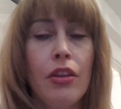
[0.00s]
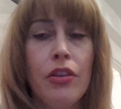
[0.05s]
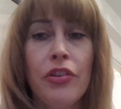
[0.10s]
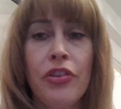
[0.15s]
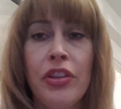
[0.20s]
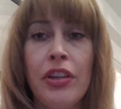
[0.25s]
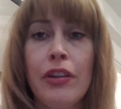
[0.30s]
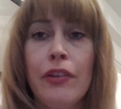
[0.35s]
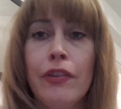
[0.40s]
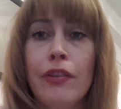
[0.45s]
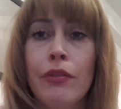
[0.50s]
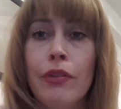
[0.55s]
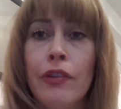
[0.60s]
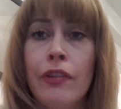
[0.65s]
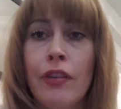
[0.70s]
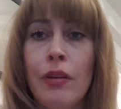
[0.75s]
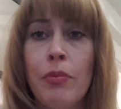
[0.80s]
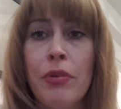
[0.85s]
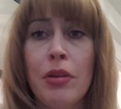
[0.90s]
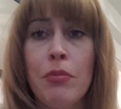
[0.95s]
The thing is, the
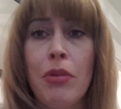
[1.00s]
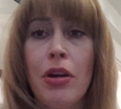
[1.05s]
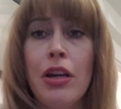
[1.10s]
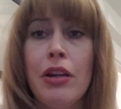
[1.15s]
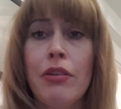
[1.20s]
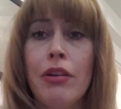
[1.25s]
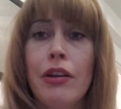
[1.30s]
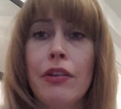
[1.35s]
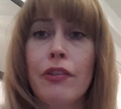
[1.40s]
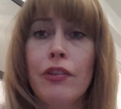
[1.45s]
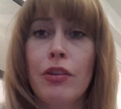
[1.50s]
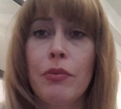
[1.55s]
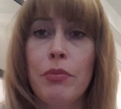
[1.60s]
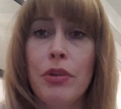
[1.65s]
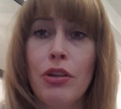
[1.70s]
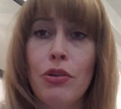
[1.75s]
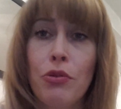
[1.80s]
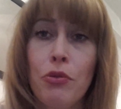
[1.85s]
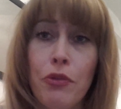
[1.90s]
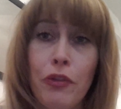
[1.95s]
vestibular migraines could
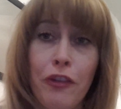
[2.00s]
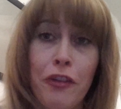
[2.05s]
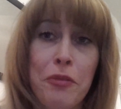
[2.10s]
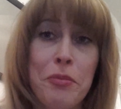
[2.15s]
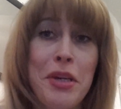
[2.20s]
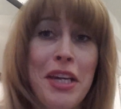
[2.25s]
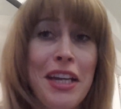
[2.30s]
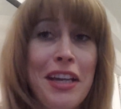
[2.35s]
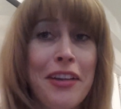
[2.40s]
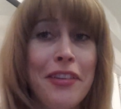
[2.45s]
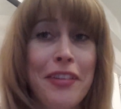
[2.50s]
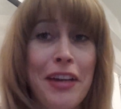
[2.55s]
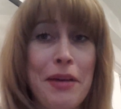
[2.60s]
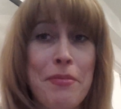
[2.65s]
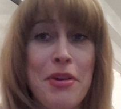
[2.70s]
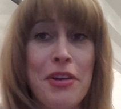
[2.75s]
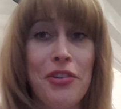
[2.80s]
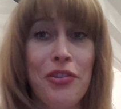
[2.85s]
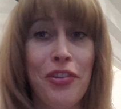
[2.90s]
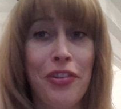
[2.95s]
be caused from the ear
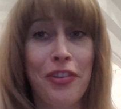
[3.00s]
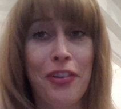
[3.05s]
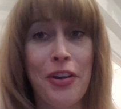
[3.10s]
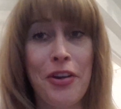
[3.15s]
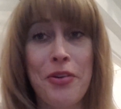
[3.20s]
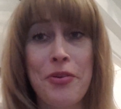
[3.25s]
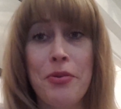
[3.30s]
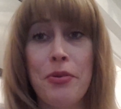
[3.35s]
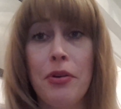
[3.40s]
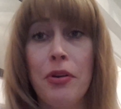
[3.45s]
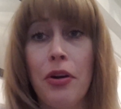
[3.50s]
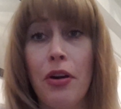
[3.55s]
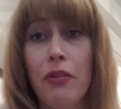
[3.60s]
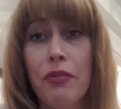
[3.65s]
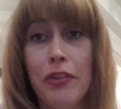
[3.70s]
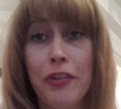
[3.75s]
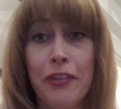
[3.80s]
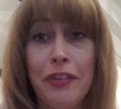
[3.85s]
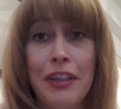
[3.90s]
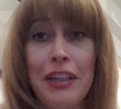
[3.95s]
damage, so
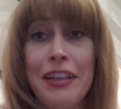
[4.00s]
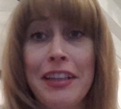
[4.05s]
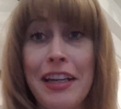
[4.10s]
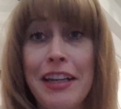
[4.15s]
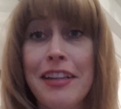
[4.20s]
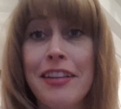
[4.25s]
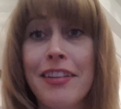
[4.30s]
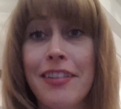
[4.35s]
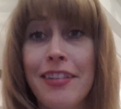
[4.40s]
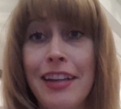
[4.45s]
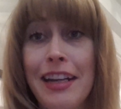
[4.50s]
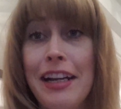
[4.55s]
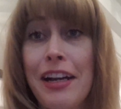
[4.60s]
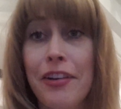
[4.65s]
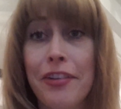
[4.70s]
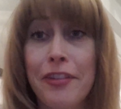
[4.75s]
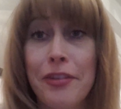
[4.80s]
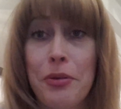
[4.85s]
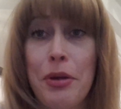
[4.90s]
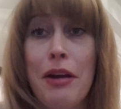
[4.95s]
obviously at the end of the day
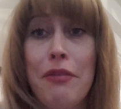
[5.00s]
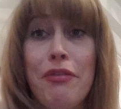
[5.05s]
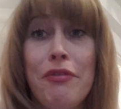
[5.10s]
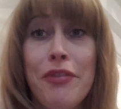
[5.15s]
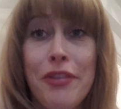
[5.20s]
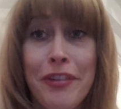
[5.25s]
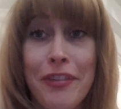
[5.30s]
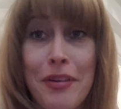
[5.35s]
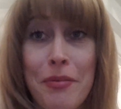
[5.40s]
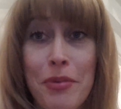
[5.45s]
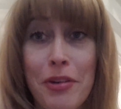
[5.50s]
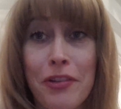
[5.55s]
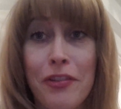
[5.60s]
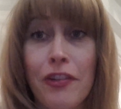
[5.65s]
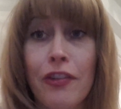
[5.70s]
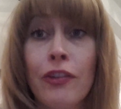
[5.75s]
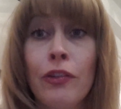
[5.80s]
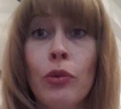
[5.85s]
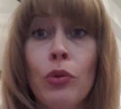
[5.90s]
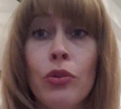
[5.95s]
I still have a vestibular
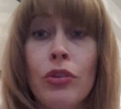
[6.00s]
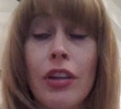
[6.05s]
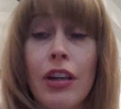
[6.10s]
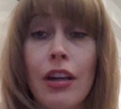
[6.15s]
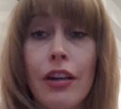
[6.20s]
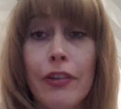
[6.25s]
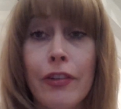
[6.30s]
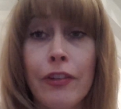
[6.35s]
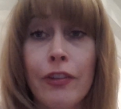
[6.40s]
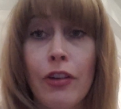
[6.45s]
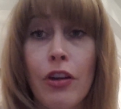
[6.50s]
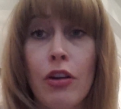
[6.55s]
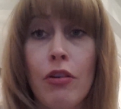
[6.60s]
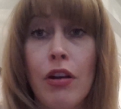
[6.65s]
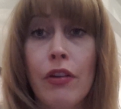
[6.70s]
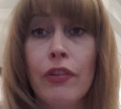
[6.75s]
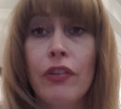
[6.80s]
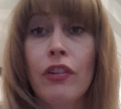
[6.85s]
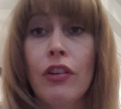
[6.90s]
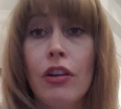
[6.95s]
disorder, so
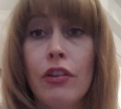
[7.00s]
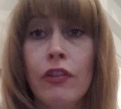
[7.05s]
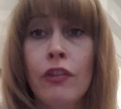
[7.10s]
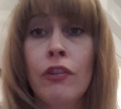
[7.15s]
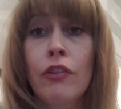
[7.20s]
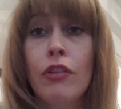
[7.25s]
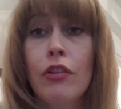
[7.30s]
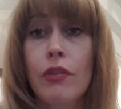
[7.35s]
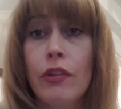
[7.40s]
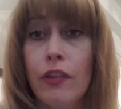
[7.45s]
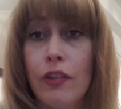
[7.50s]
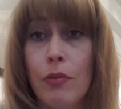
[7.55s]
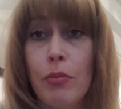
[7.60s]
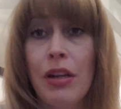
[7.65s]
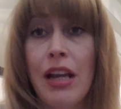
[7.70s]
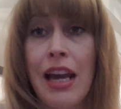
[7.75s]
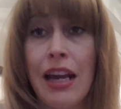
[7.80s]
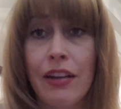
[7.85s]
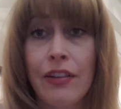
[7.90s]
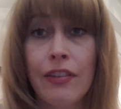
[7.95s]
I've started to do
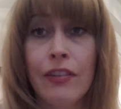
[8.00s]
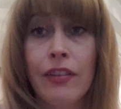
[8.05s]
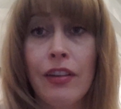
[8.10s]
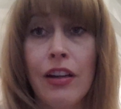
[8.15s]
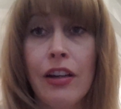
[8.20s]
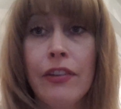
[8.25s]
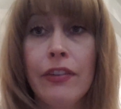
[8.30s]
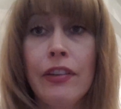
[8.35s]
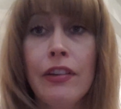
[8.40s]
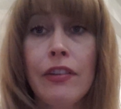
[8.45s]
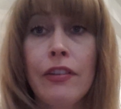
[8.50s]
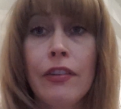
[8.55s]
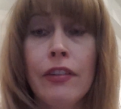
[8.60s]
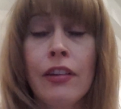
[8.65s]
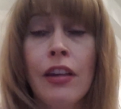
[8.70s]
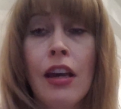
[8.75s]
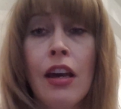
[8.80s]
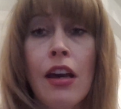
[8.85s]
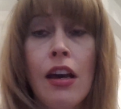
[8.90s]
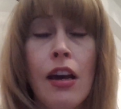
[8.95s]
vestibular exercises.